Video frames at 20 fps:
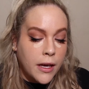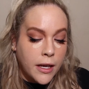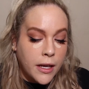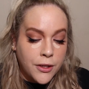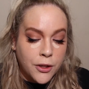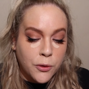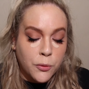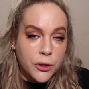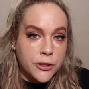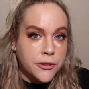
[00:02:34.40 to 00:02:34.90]

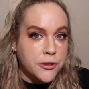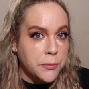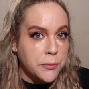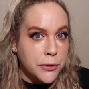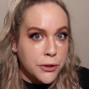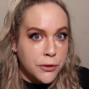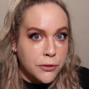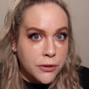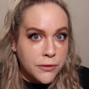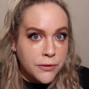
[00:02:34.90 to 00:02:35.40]
And it works
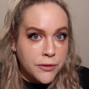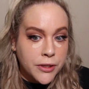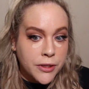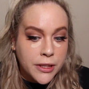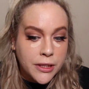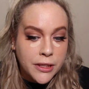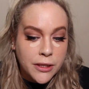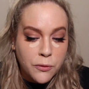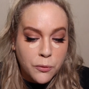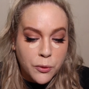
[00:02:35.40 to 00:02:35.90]

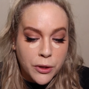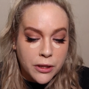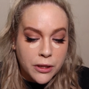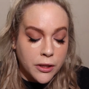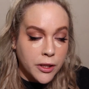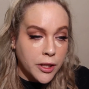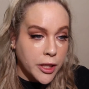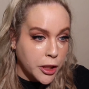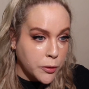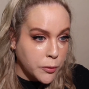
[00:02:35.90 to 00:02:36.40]
beautifully
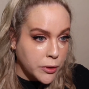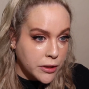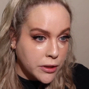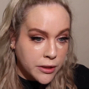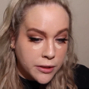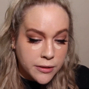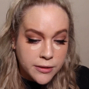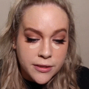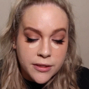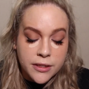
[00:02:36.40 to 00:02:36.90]
with liquid
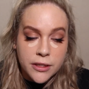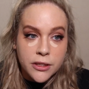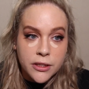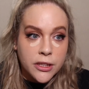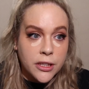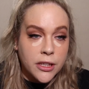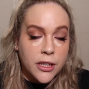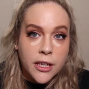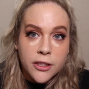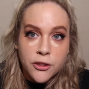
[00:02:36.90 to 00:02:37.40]

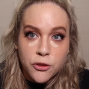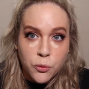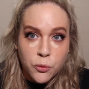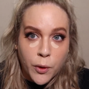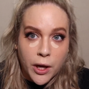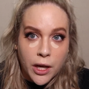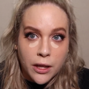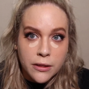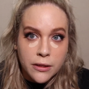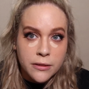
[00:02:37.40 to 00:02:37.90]
concealer as
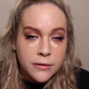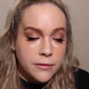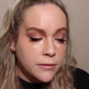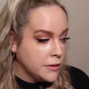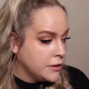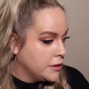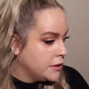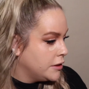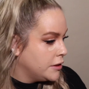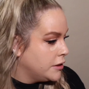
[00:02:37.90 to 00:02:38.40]
well.
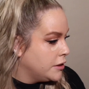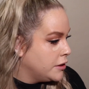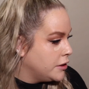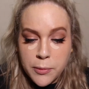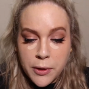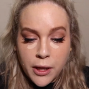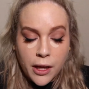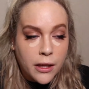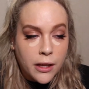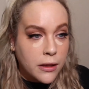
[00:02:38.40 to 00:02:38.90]

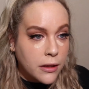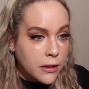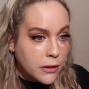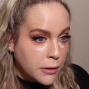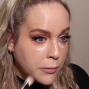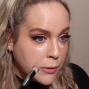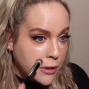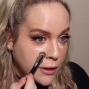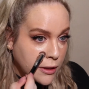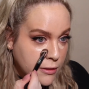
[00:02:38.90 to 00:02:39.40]
Apply a
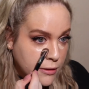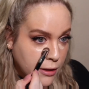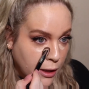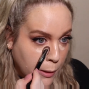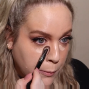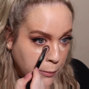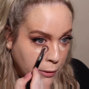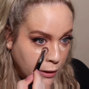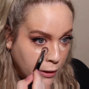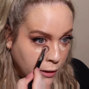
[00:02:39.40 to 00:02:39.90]
little bit on
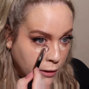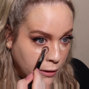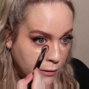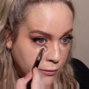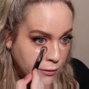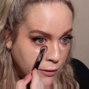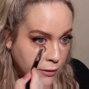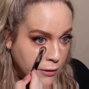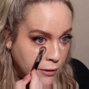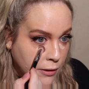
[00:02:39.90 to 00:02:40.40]
top
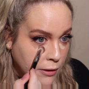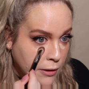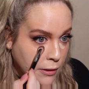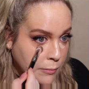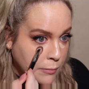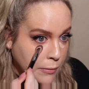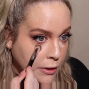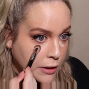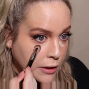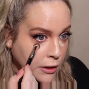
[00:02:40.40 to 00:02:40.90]
of
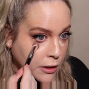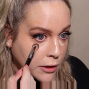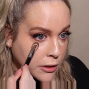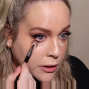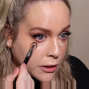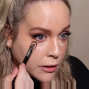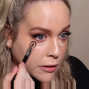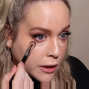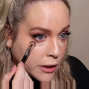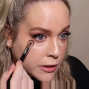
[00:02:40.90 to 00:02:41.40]
my color
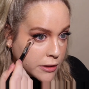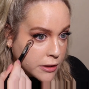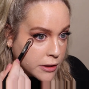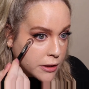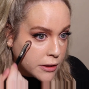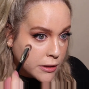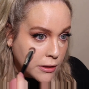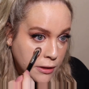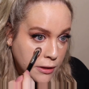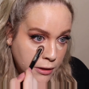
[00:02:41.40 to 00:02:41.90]

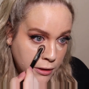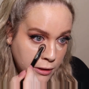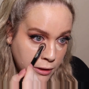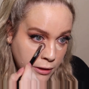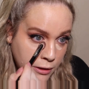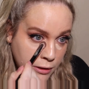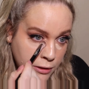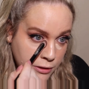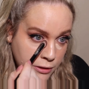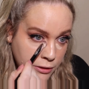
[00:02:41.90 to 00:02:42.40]
corrector
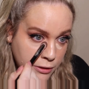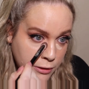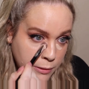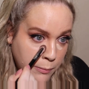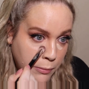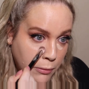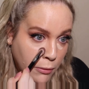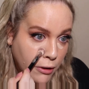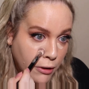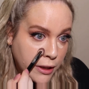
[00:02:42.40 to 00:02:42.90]
just to
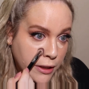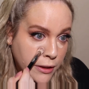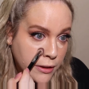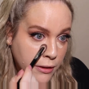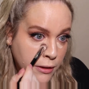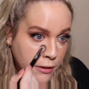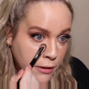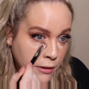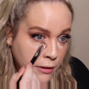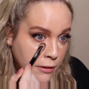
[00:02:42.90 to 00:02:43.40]

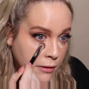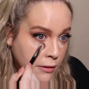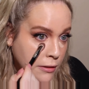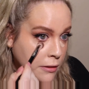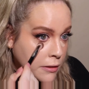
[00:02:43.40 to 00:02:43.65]
brighten.